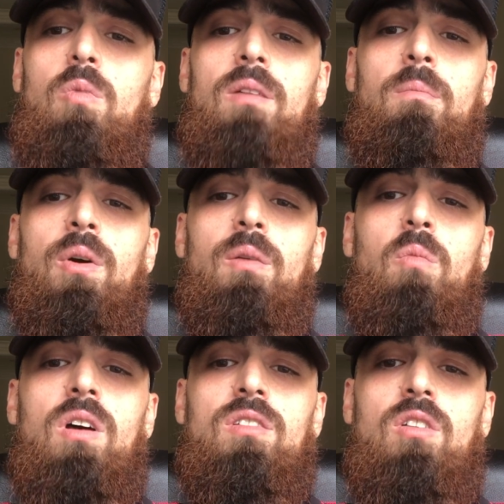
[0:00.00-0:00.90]

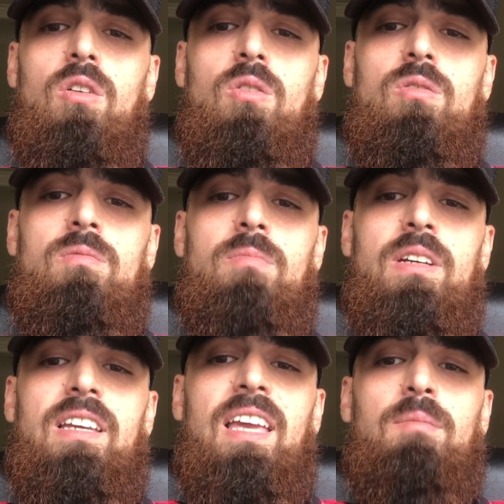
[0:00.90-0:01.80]
1.1 goal per
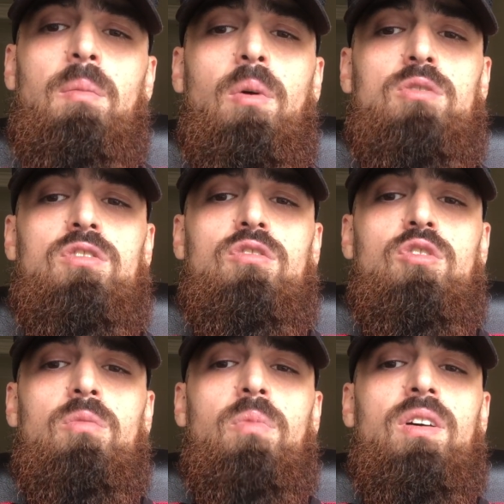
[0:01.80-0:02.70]
game opposed
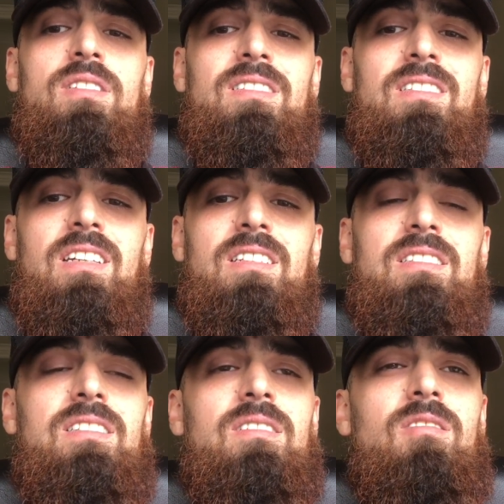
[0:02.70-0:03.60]
to
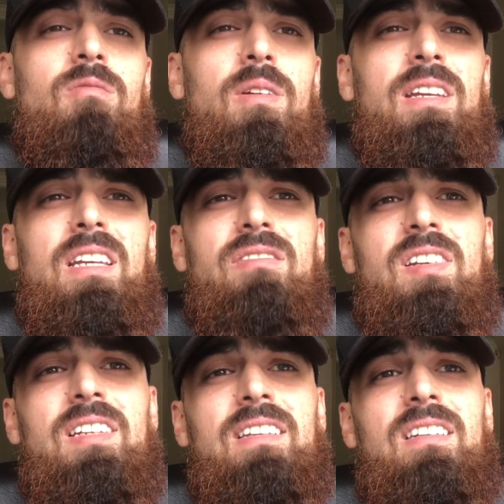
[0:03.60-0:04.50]
2.6 when
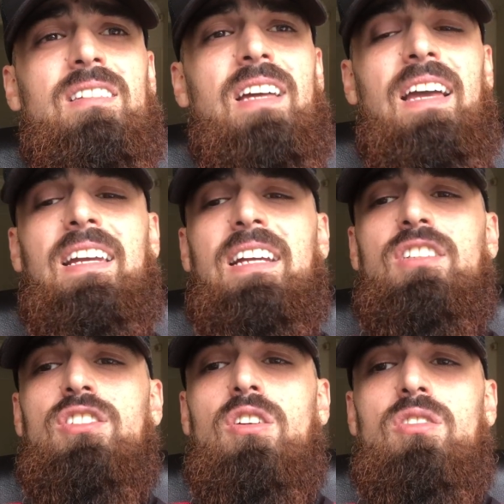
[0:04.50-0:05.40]
either netted. That again
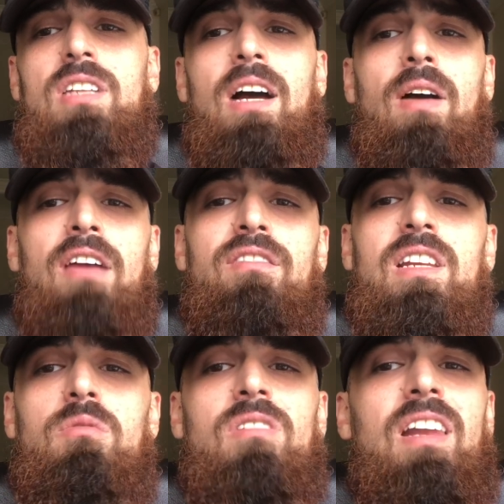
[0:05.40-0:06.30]
shows how
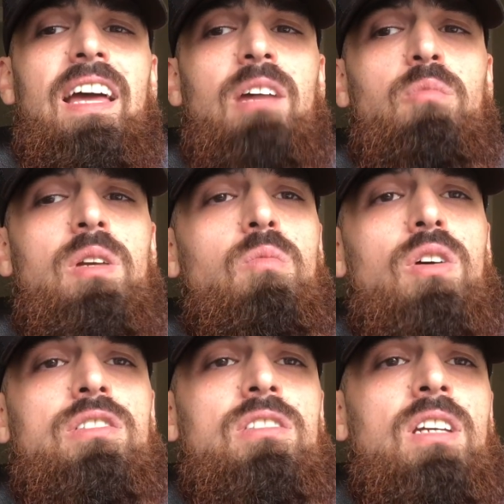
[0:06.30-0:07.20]
heavily reliant we
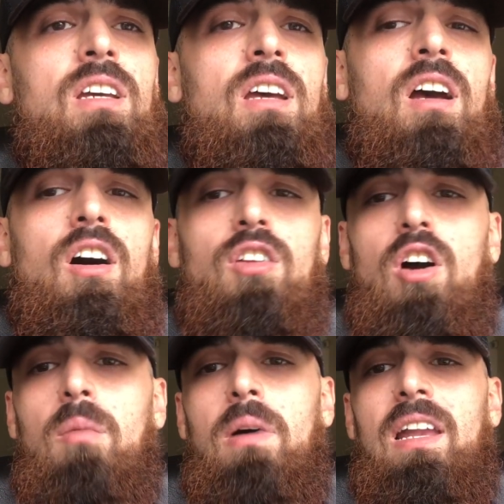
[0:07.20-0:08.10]
was on
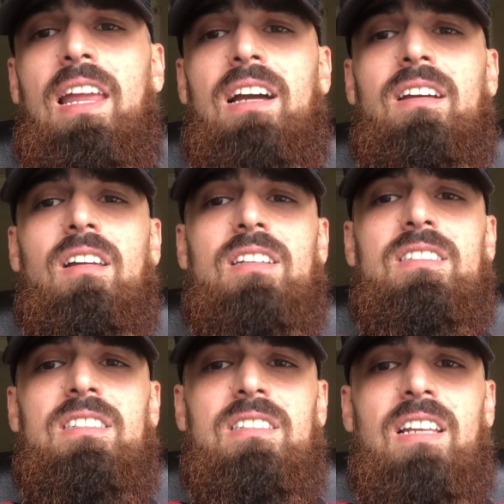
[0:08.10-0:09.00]
Oba and Laka last
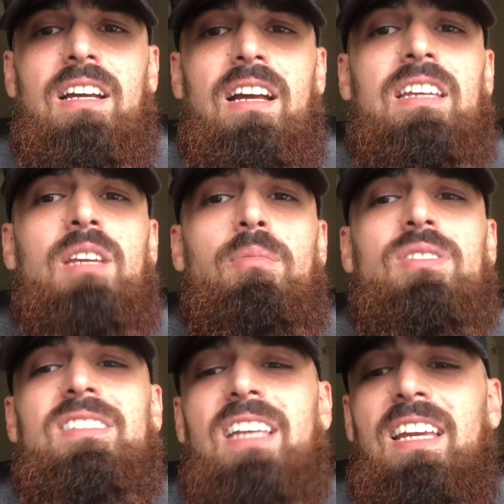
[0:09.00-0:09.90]
season. Like I keep
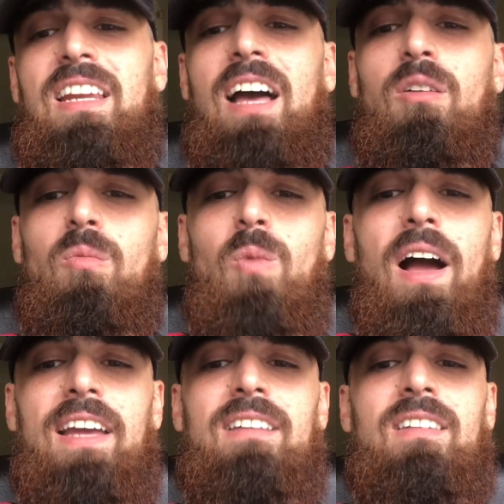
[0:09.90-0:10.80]
on saying, out
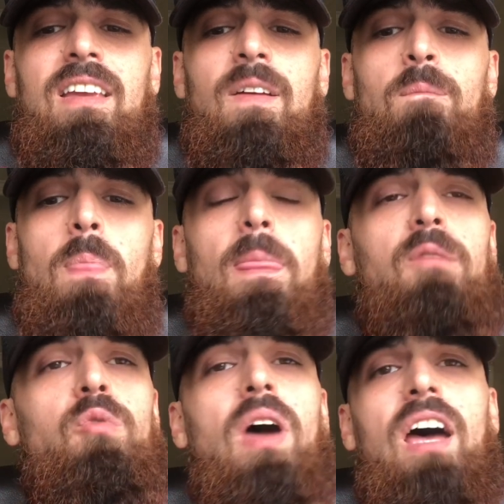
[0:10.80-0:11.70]
wide,
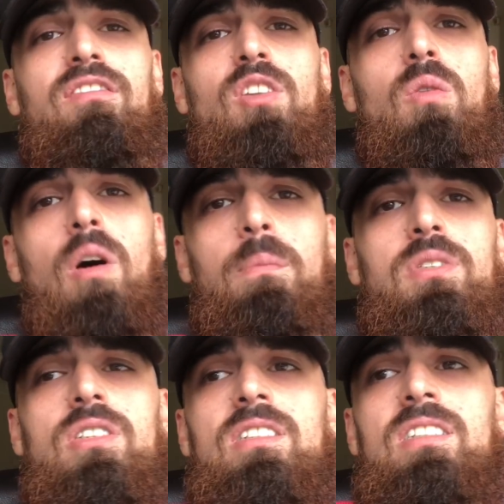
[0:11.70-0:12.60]
if you have no
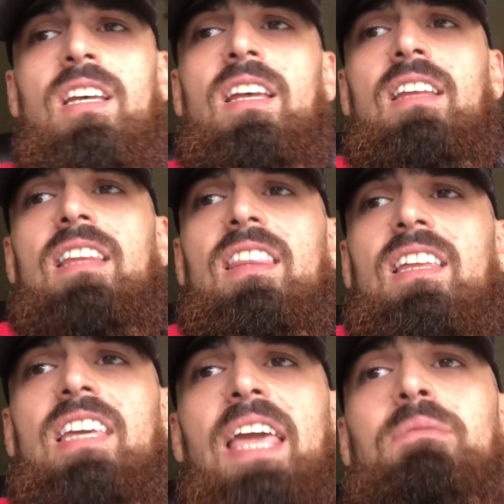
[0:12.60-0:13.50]
options, then
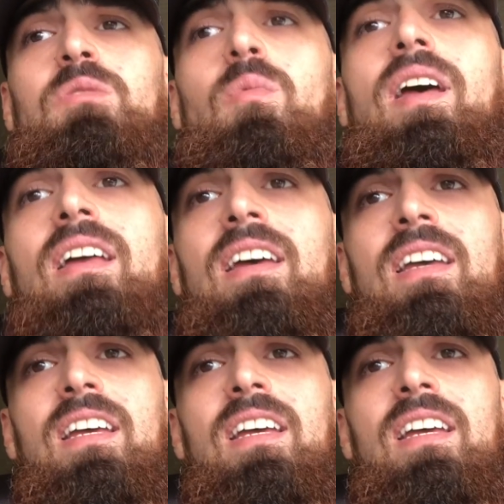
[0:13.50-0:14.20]
the games where